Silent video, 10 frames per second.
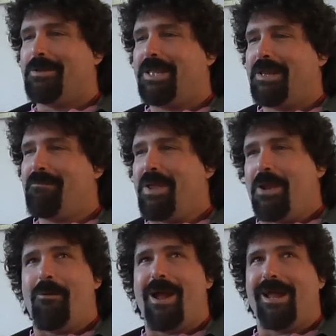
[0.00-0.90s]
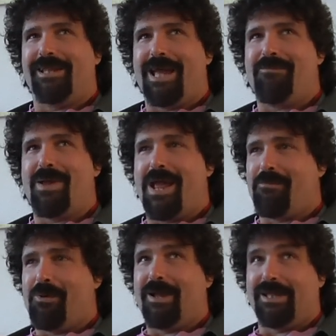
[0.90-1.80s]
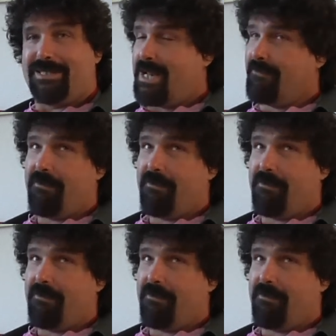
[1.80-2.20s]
can bid away on that bad boy. It's at a